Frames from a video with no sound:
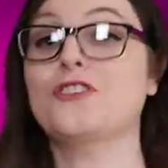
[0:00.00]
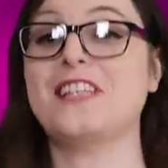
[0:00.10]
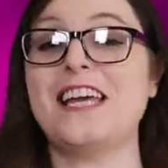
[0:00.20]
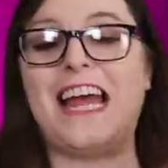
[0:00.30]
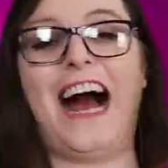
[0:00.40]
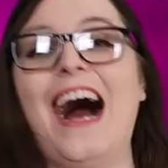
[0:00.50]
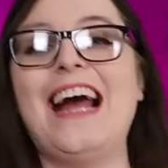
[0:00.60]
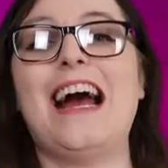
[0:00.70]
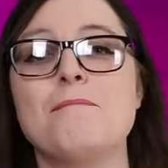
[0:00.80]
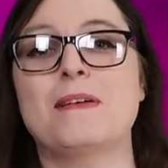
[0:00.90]
you see, I
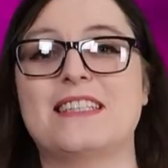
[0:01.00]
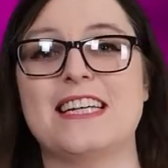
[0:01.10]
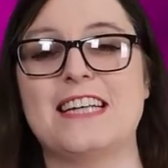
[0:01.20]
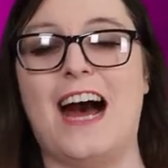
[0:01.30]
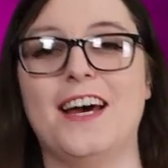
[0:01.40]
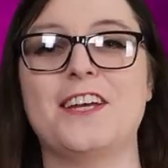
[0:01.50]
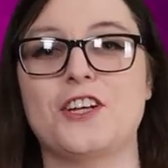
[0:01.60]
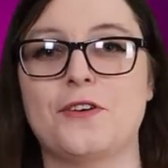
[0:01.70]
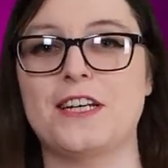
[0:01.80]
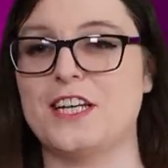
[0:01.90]
am missing an
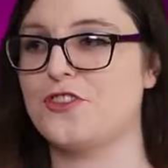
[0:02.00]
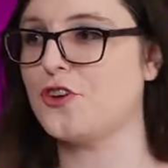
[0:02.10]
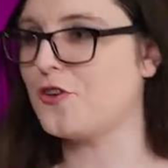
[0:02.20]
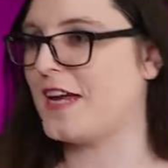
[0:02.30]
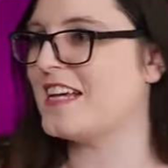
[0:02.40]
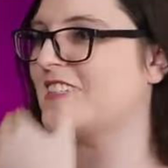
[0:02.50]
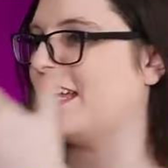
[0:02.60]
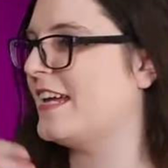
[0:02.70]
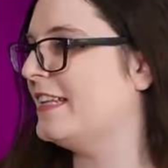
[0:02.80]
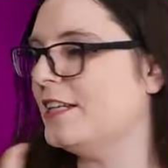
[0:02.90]
ingredient. There is
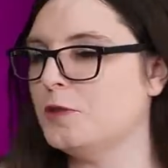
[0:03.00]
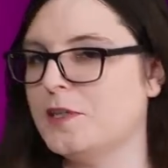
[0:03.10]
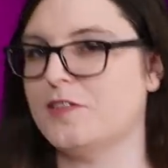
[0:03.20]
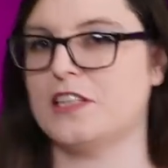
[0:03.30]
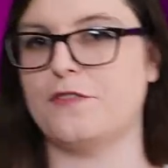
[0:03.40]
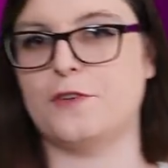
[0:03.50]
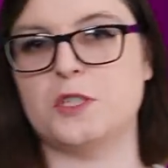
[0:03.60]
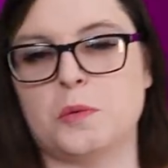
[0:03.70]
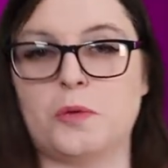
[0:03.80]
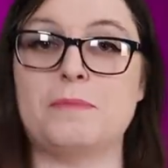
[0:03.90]
a little bit of a
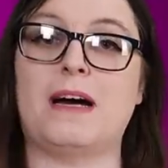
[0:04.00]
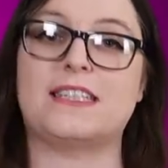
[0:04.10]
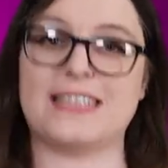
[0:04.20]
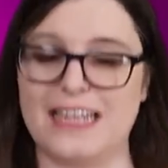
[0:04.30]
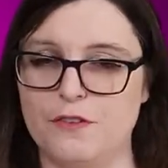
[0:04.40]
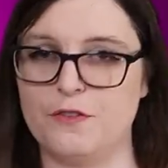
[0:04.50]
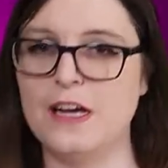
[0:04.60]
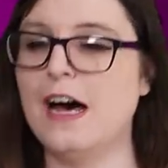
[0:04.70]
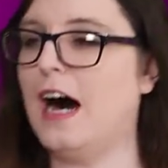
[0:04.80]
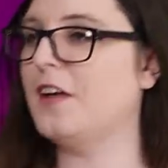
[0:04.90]
difference between myself
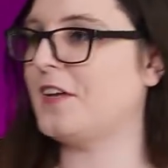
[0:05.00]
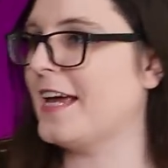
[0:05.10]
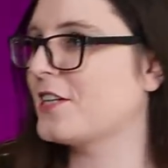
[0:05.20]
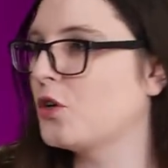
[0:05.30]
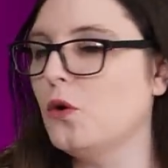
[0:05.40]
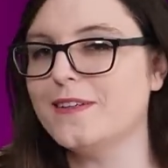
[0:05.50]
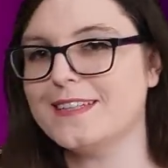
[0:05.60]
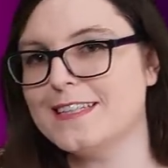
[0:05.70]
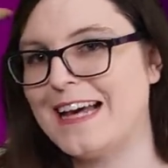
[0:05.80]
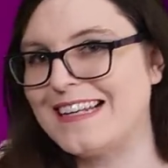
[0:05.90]
and a
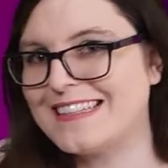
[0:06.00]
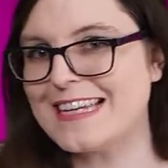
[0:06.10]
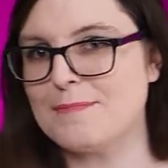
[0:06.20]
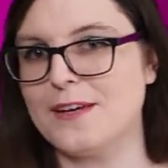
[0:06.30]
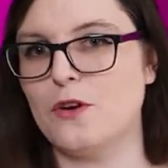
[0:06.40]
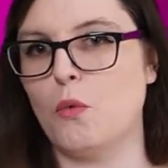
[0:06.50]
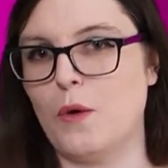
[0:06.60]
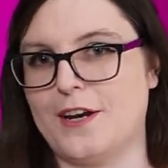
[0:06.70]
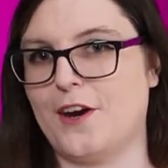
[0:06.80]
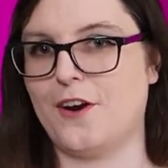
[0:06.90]
Golden Demon
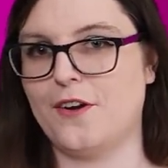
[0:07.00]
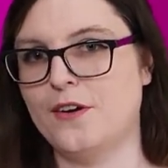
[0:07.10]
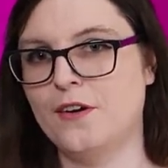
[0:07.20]
winner.